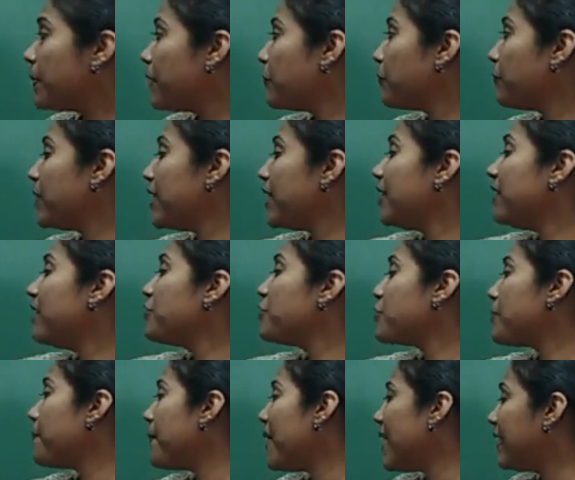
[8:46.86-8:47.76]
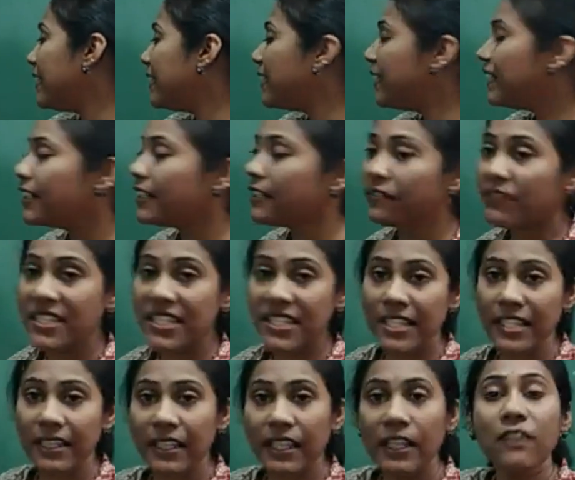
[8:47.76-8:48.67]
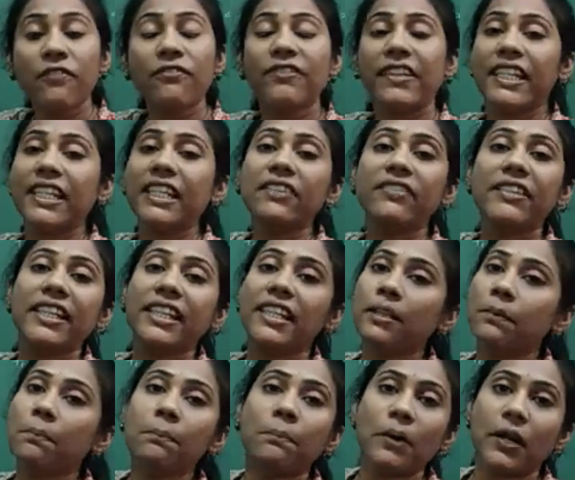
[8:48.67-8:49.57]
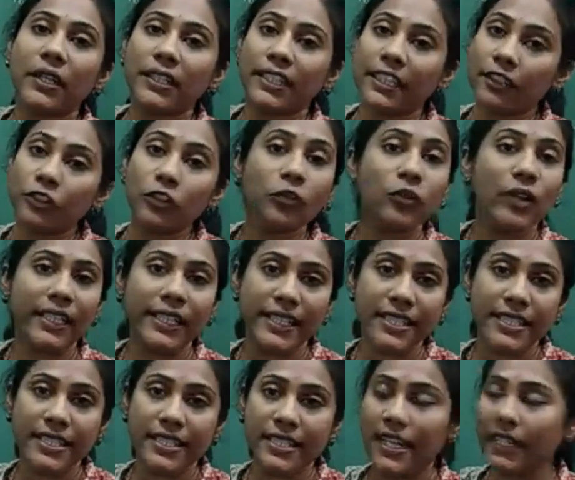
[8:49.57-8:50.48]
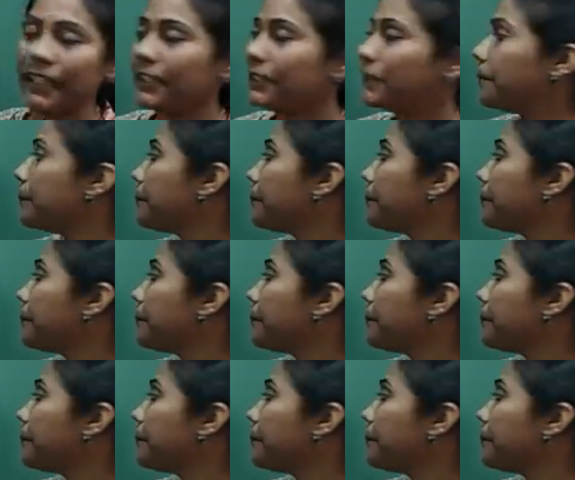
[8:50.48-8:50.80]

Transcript: between geminal and vicinal, very important to understand.